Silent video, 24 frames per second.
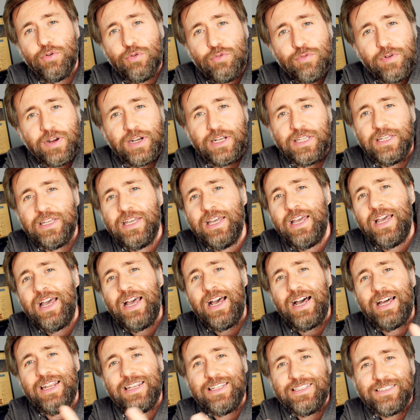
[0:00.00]
already
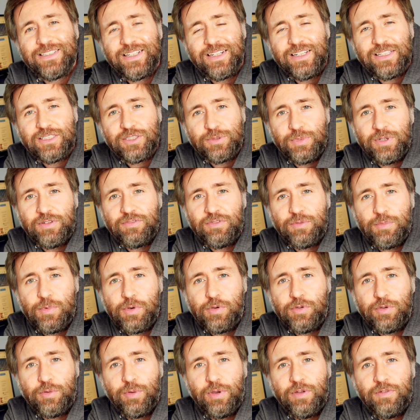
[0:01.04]
at least a little bit
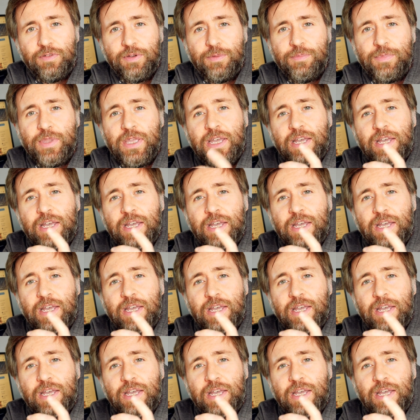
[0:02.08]
familiar with.